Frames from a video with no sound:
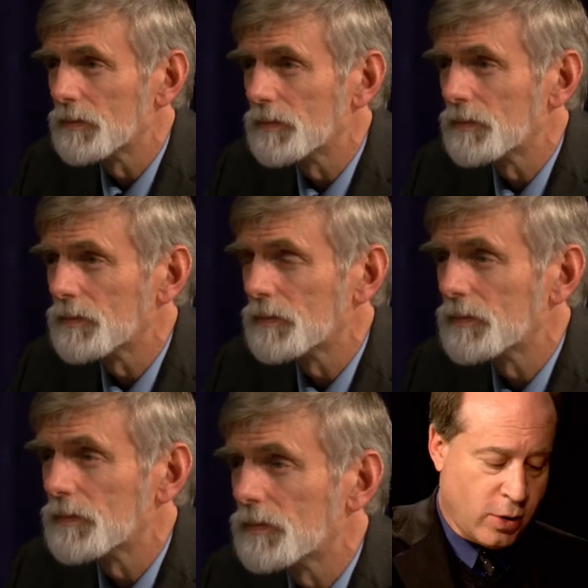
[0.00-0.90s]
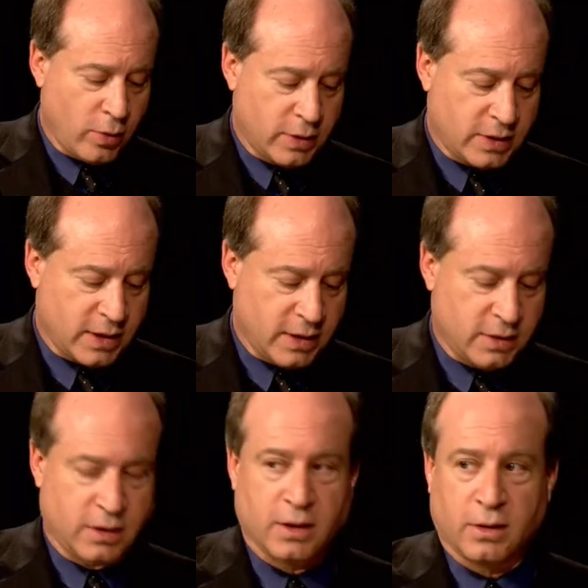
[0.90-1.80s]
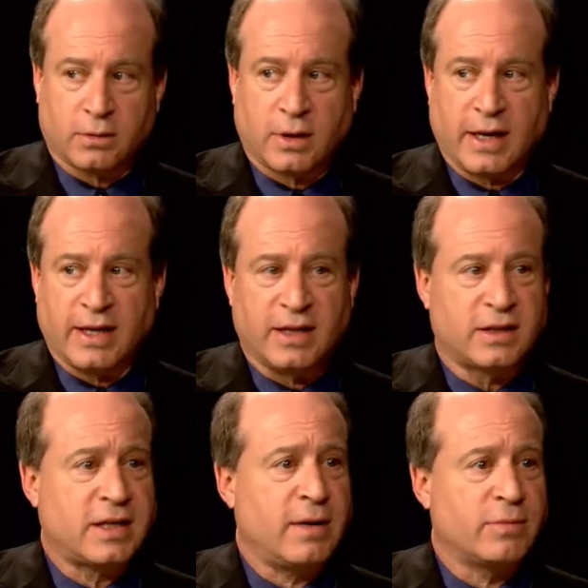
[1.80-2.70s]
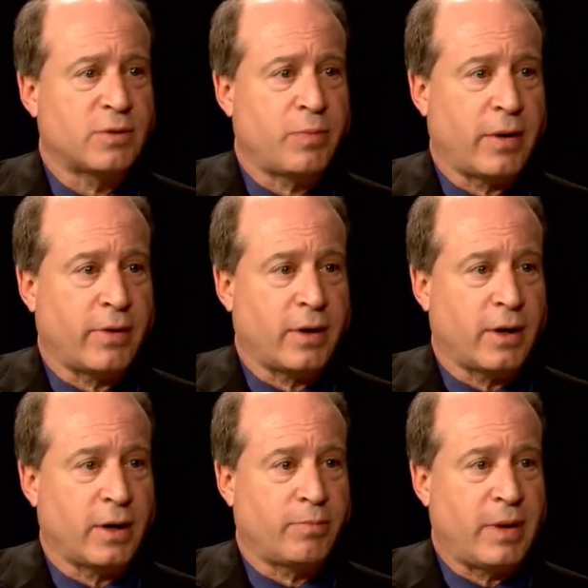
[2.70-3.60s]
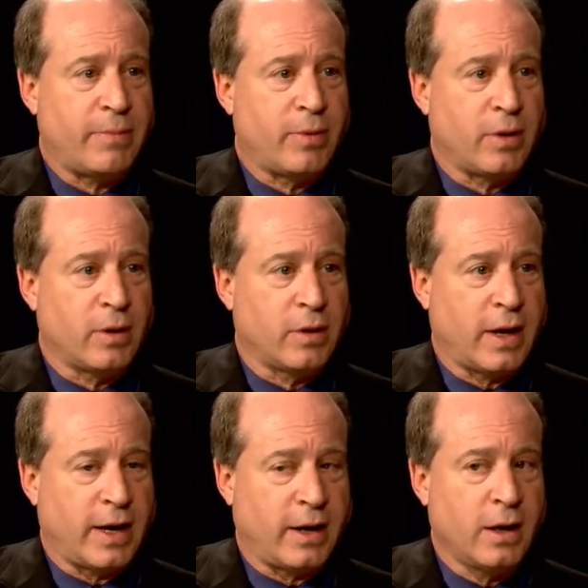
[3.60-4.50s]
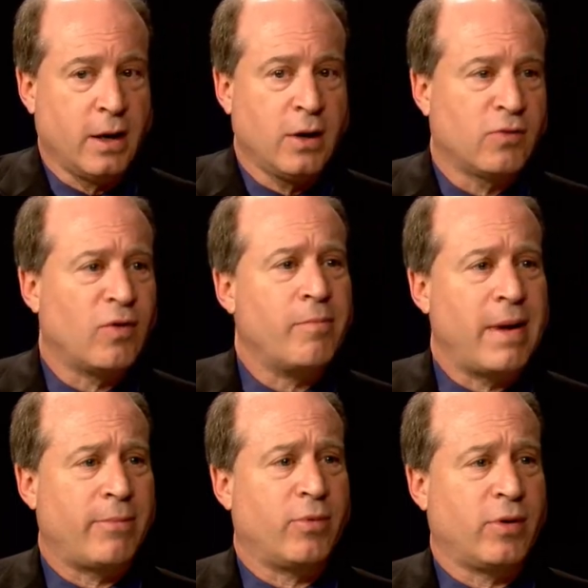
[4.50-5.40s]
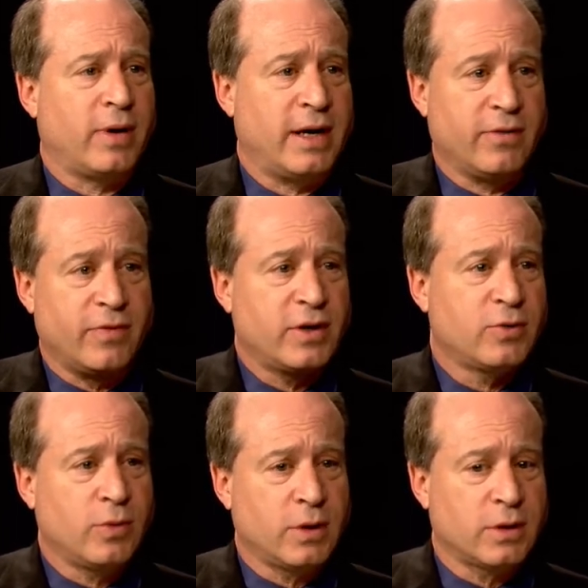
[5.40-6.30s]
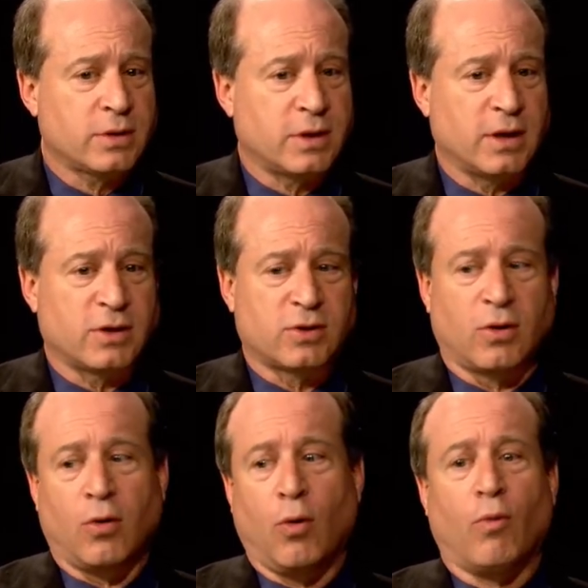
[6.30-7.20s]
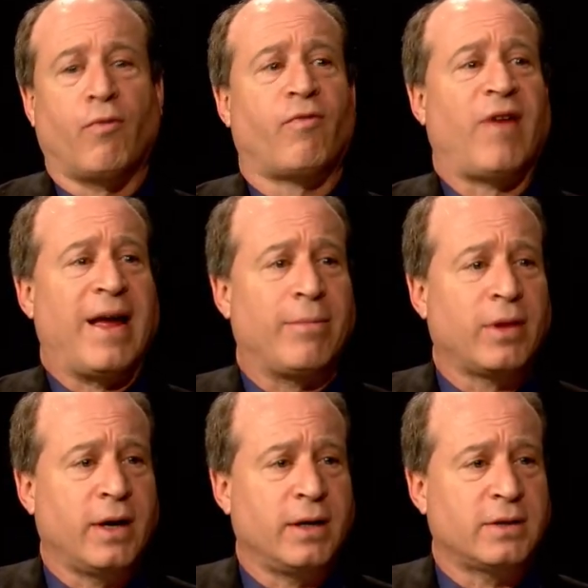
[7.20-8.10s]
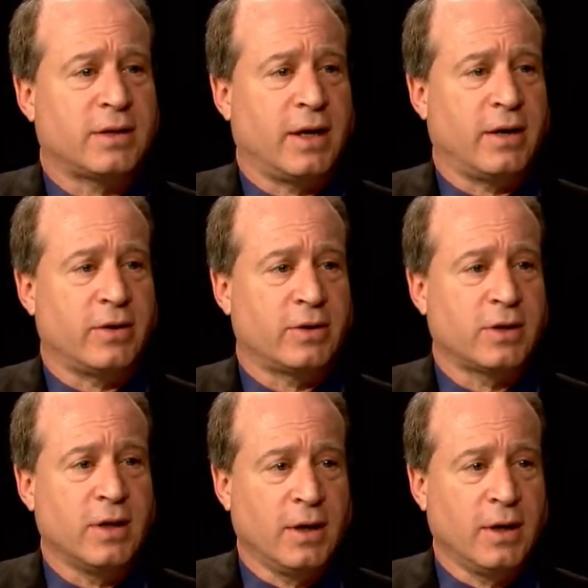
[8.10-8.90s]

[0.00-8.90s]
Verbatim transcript: Now, the thing I noticed is the kind of the team spirit. You get people that remember individuals, there's whole families, there's